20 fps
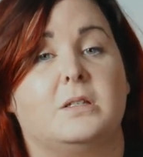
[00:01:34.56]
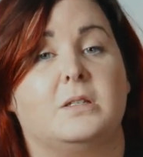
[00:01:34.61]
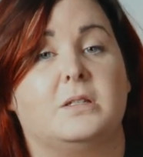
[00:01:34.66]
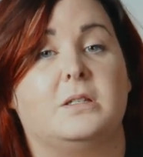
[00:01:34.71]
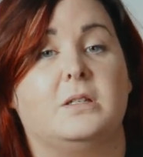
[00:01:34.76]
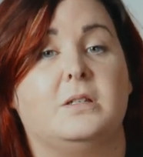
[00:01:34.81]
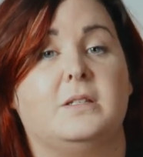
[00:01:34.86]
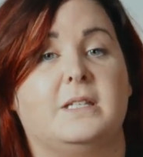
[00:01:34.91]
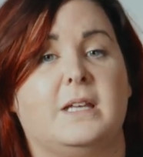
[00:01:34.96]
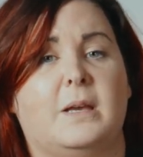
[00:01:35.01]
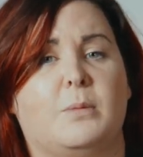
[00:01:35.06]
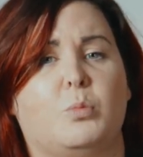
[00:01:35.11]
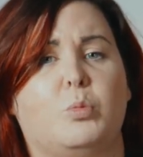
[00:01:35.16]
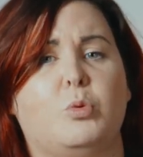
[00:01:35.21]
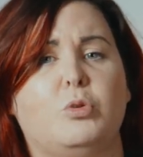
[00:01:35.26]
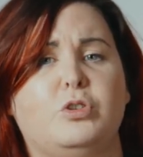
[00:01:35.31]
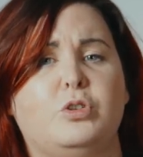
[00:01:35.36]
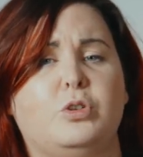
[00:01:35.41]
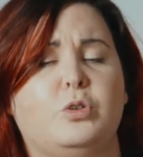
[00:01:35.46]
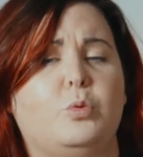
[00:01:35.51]
So Sam,
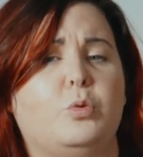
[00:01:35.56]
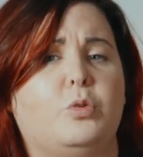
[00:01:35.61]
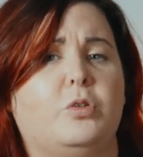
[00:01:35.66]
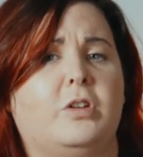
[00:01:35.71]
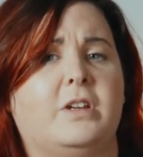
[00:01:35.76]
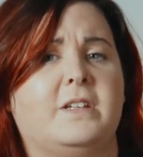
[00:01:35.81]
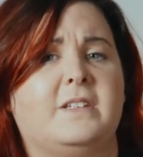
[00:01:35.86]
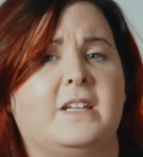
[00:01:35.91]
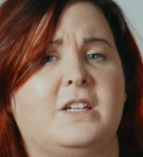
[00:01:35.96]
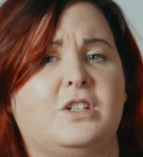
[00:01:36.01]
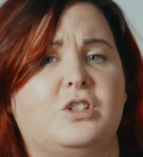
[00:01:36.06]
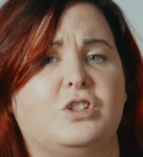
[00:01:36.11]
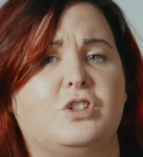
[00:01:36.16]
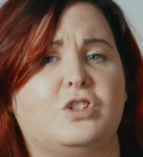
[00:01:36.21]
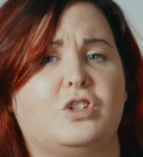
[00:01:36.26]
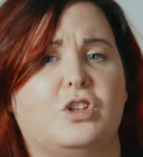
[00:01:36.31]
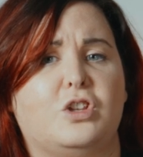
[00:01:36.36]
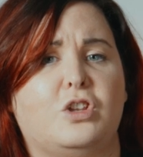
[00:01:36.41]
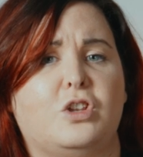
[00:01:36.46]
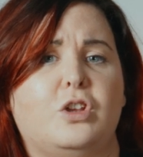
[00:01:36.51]
what should
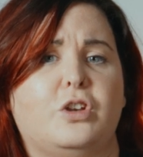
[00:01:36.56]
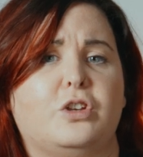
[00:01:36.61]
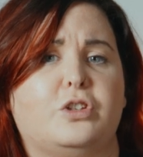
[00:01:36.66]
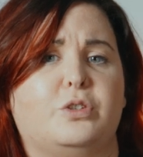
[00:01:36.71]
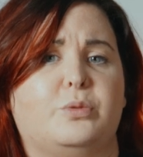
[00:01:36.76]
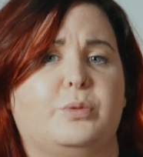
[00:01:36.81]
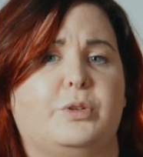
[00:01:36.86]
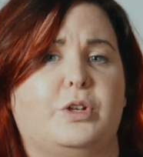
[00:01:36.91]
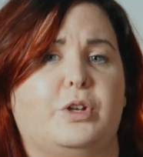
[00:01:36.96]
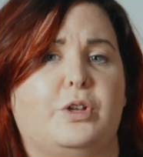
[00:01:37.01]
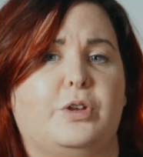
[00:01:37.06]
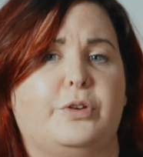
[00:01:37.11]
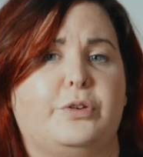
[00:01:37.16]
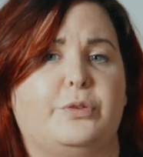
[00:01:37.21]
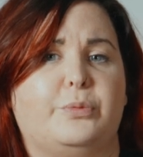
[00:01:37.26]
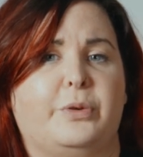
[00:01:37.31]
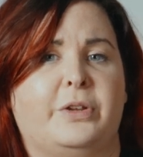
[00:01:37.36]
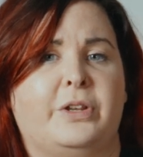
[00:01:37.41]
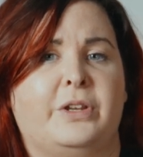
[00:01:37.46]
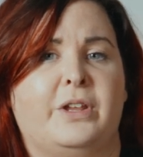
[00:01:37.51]
organisations look to
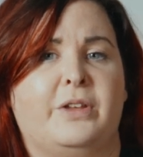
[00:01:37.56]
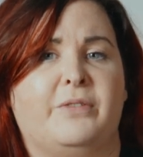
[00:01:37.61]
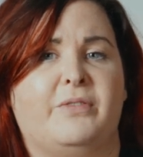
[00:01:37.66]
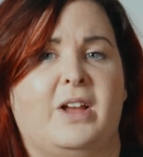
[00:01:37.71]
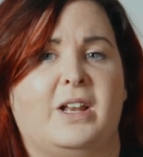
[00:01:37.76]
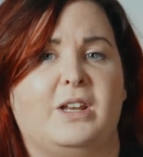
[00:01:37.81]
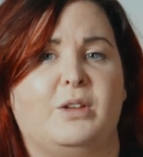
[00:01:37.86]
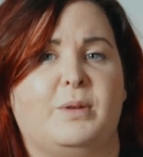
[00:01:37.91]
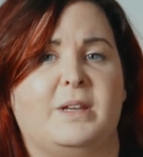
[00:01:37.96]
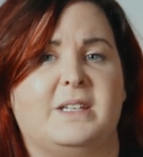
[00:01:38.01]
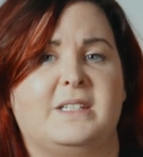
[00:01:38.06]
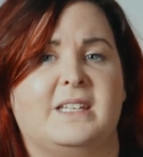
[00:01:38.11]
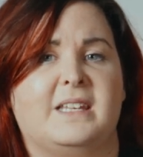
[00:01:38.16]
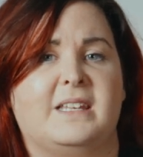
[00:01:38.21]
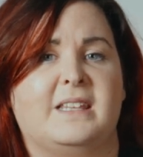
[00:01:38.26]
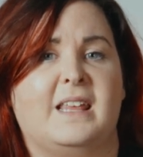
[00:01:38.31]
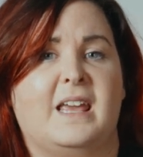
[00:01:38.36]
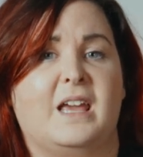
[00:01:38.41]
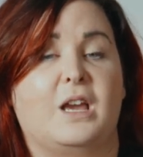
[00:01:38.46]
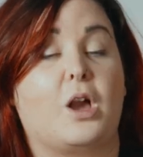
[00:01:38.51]
include when
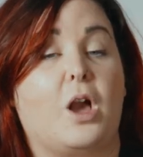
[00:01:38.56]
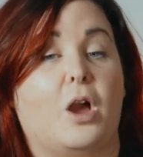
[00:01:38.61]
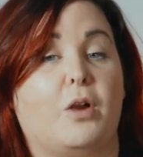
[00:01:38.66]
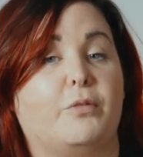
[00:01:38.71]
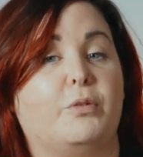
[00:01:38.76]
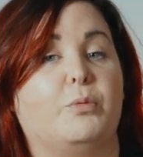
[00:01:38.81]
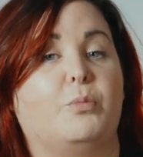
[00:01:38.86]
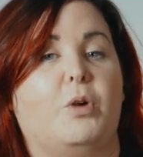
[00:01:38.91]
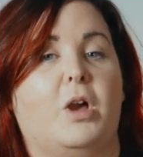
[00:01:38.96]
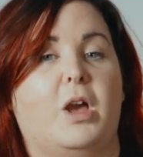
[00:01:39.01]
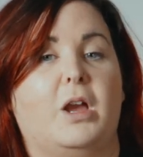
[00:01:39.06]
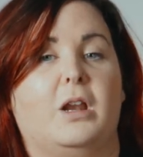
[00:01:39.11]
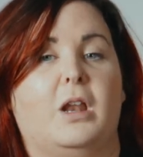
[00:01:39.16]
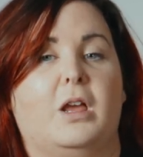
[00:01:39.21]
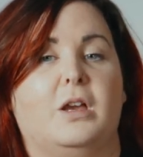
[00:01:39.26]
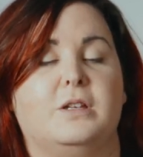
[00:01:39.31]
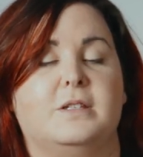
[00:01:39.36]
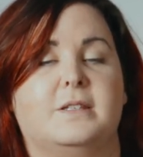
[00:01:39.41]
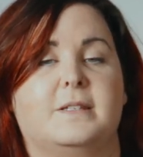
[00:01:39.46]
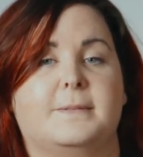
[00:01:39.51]
evaluating their current
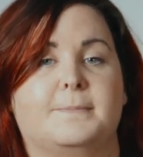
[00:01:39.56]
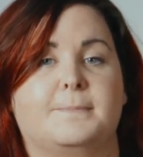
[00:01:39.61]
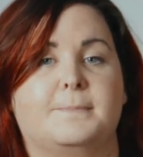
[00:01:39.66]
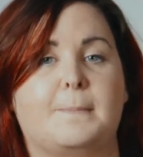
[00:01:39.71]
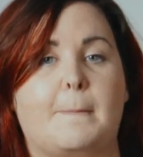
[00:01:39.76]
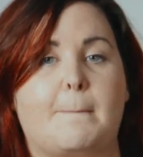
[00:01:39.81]
workloads?